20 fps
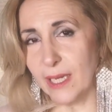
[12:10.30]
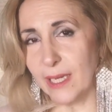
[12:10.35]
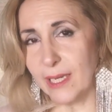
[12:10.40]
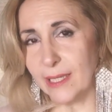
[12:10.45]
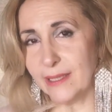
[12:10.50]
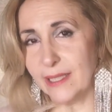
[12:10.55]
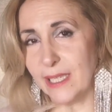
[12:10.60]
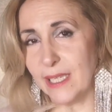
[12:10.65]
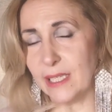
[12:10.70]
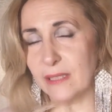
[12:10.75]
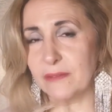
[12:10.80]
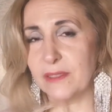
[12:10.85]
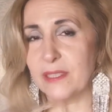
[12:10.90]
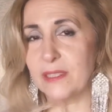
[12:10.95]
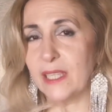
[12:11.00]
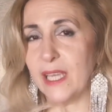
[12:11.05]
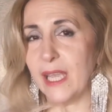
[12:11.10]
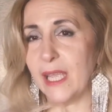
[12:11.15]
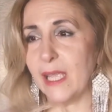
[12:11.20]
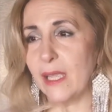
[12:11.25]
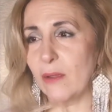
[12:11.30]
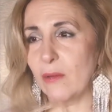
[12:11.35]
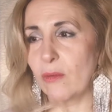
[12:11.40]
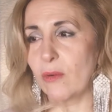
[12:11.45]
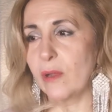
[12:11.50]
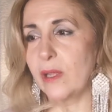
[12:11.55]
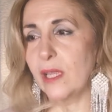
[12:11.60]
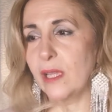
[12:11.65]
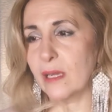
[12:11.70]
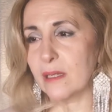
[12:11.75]
At the end of the day,
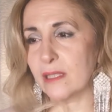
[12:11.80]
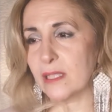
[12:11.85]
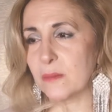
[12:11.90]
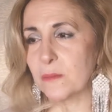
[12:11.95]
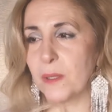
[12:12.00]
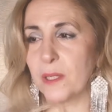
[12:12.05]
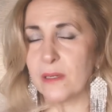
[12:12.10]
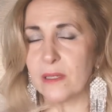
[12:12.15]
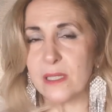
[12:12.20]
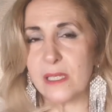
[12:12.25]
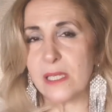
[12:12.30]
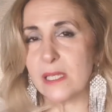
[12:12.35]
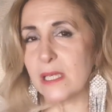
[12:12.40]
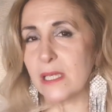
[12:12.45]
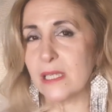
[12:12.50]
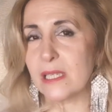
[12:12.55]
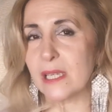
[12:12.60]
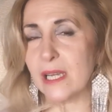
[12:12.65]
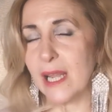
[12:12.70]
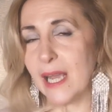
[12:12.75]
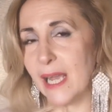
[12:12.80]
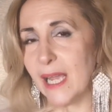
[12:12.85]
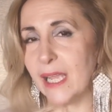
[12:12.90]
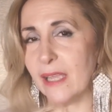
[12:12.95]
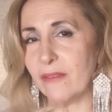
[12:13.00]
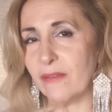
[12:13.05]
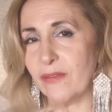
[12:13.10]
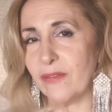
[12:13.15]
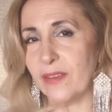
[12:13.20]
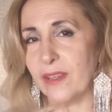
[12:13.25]
we are experiencing
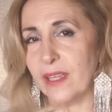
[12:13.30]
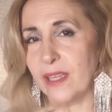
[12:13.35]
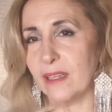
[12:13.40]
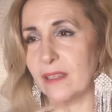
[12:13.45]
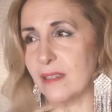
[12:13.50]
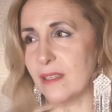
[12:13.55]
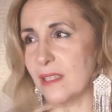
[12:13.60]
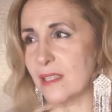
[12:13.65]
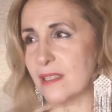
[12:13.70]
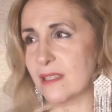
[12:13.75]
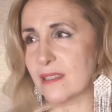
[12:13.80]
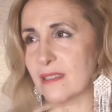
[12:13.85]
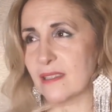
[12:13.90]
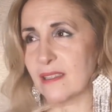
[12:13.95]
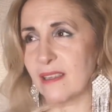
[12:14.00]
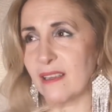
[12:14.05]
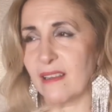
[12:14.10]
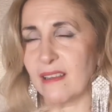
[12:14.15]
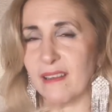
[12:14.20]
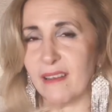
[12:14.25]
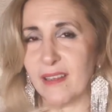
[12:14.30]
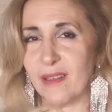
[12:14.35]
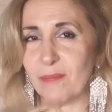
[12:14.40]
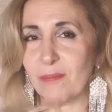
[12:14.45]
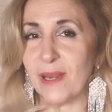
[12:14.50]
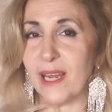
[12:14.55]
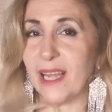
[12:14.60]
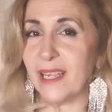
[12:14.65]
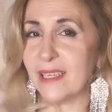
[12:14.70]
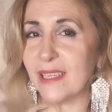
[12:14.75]
life in this
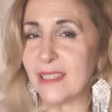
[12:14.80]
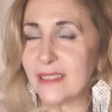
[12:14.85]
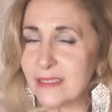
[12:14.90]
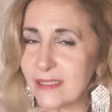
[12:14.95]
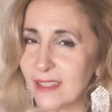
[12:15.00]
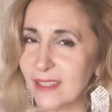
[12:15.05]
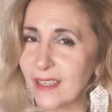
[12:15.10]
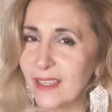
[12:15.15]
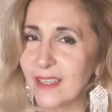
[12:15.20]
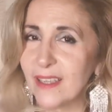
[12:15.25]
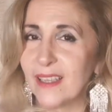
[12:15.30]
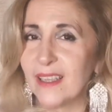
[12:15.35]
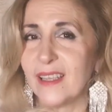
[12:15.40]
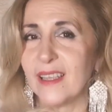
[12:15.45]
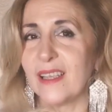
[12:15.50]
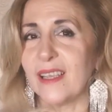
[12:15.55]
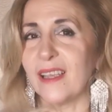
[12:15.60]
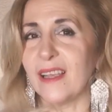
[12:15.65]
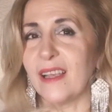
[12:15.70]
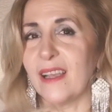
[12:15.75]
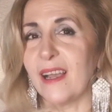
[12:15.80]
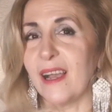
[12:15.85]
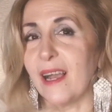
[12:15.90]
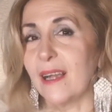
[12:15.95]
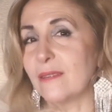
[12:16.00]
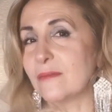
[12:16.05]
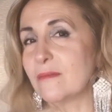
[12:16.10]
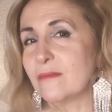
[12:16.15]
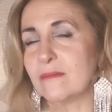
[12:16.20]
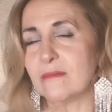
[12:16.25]
planet,
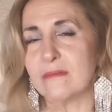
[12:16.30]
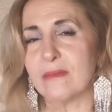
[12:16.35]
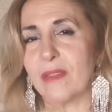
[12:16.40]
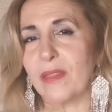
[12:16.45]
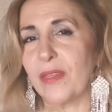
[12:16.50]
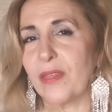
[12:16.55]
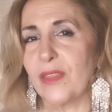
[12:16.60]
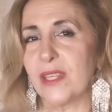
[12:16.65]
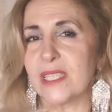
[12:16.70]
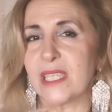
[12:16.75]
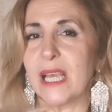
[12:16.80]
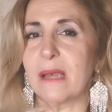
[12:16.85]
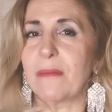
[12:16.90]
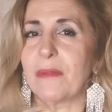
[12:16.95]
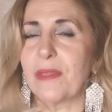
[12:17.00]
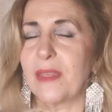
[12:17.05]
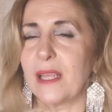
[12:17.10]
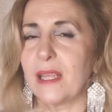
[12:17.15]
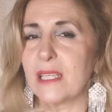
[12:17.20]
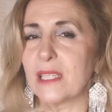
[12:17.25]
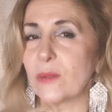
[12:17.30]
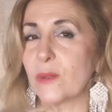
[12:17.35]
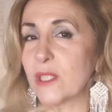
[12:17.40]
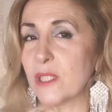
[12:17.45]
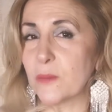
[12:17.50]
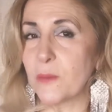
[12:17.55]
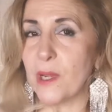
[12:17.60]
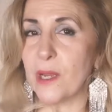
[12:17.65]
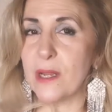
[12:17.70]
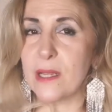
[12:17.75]
and some things we
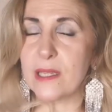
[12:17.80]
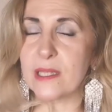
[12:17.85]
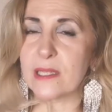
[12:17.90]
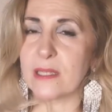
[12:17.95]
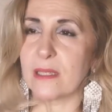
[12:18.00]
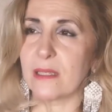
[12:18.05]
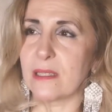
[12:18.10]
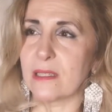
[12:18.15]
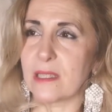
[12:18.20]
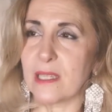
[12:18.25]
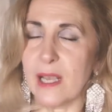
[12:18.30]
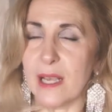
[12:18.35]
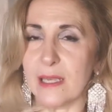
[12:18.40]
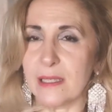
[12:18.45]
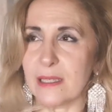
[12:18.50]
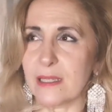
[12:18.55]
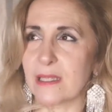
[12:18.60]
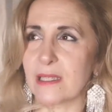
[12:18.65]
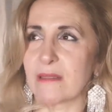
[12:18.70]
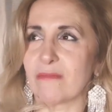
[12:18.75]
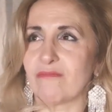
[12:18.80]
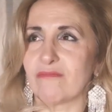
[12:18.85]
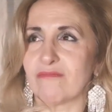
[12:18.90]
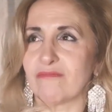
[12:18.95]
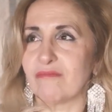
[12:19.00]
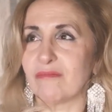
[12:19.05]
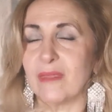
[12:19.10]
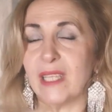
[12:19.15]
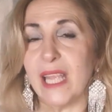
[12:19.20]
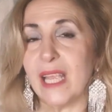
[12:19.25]
experience as
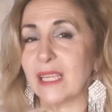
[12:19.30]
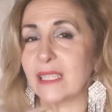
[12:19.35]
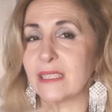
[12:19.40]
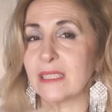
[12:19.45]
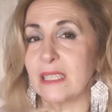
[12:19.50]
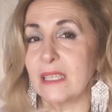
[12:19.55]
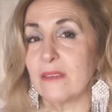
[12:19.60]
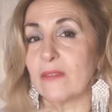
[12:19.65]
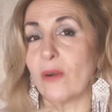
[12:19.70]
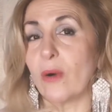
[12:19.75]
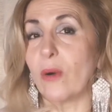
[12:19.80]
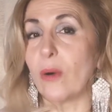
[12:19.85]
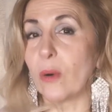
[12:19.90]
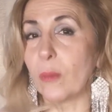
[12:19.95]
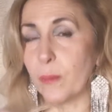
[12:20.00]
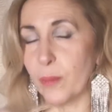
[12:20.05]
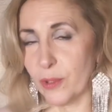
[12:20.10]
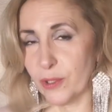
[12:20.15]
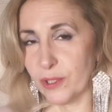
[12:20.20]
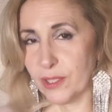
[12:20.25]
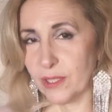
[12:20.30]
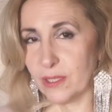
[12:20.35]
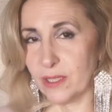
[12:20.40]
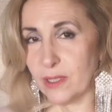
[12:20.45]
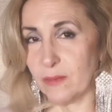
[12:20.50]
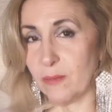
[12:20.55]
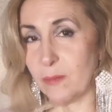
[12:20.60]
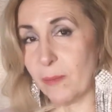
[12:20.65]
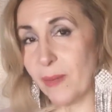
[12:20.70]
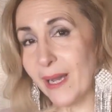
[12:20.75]
negative or
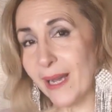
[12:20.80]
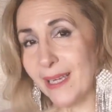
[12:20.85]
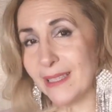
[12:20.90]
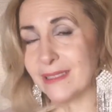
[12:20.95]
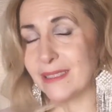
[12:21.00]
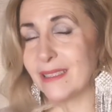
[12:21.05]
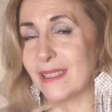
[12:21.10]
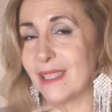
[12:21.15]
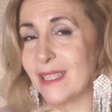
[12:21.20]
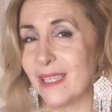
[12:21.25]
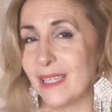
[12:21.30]
positive, but